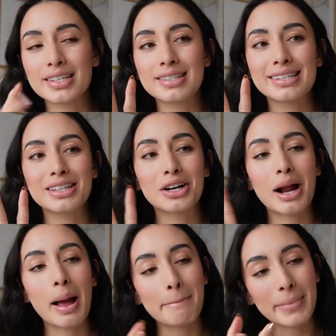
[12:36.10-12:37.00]
concealer,
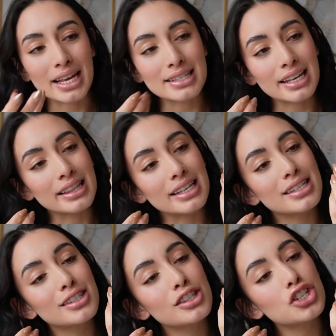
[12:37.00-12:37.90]
amazing. This
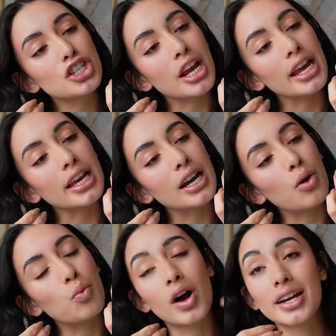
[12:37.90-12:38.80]
is the shade
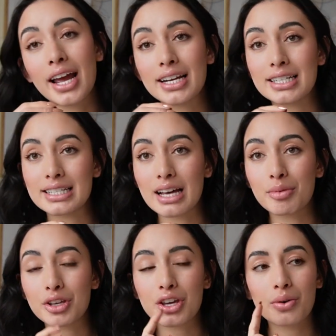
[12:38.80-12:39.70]

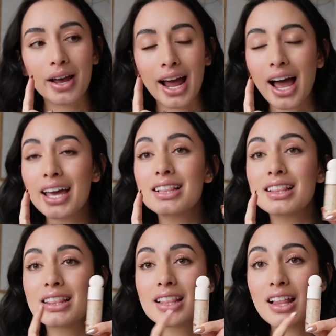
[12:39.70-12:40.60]
190W, and I
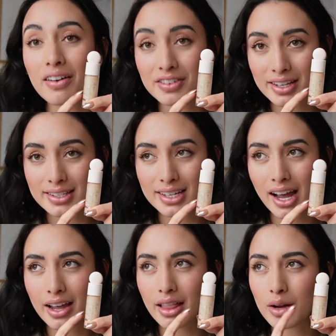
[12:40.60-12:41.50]
loved this
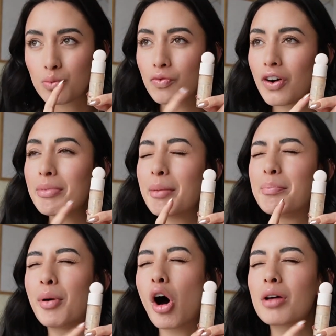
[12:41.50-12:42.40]
guy. Like, from the
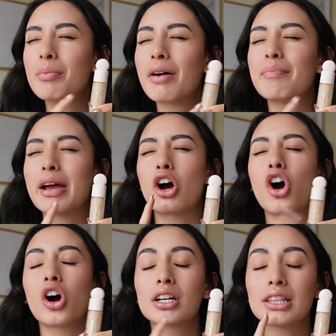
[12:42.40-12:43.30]
bottom of my
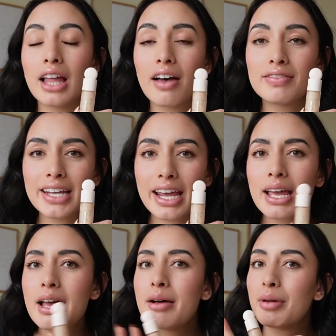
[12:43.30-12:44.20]
heart, loved it,
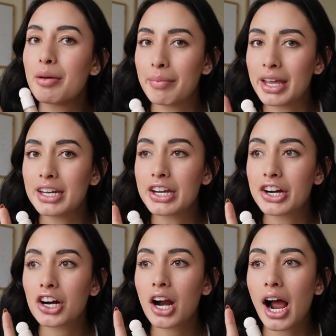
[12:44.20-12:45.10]
but
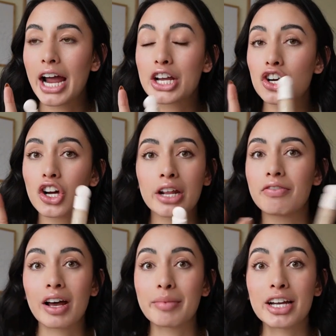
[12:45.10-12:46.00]
mid-year, I couldn't
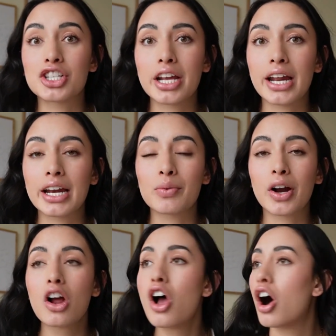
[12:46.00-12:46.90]
find my shade
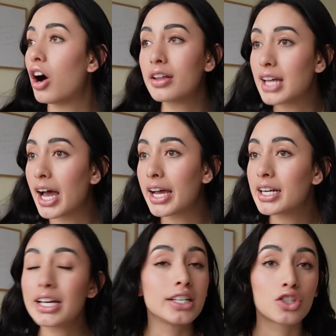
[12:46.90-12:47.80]
anywhere. Online,
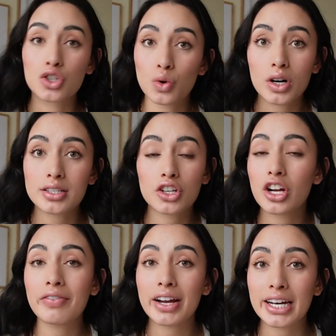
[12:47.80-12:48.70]
in stores,
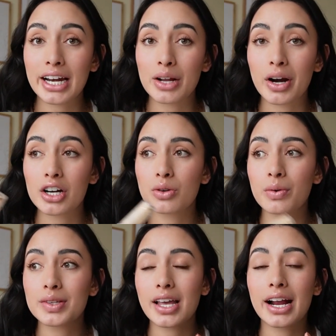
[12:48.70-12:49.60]
couldn't find it anywhere. So
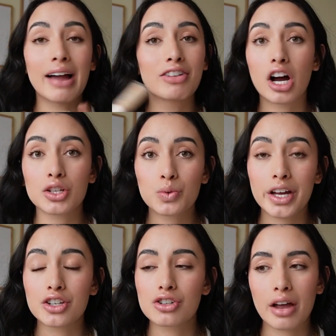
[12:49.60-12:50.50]
I was like, I've got to
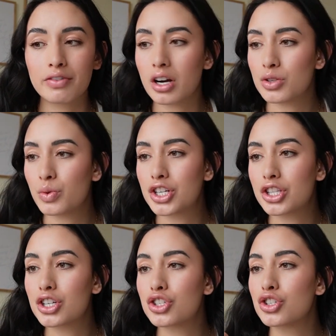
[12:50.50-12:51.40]
switch. I've got to switch.
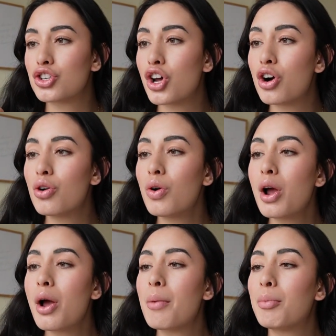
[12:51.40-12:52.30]
There's no
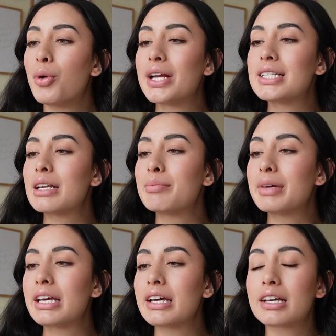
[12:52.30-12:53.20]
point in
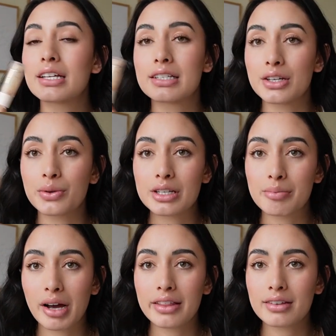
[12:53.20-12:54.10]
me continuing to
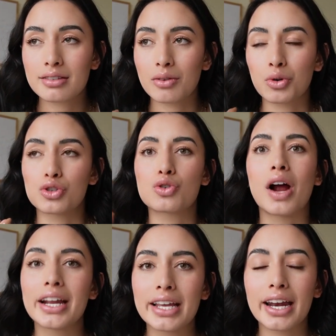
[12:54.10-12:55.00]
buy this or
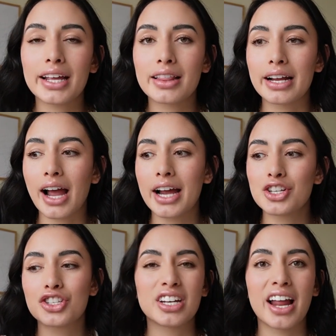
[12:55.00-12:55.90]
try to get it. Like, I
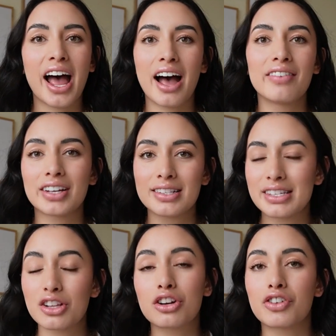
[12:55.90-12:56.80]
just didn't have a
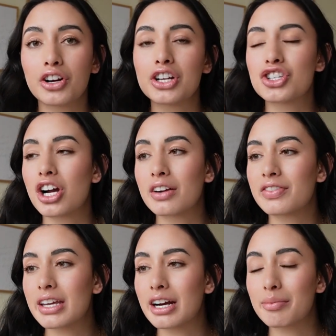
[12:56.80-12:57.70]
concealer for a good chunk of
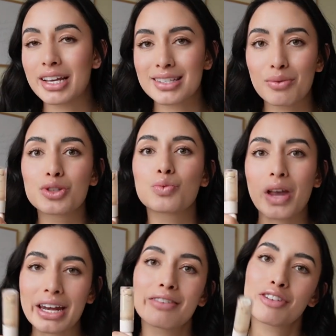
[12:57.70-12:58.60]
the year because I was
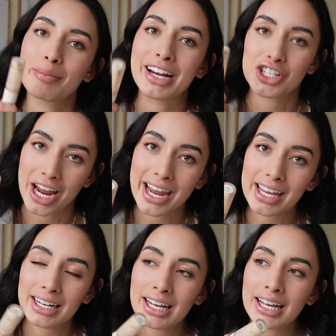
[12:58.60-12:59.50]
waiting for my shade.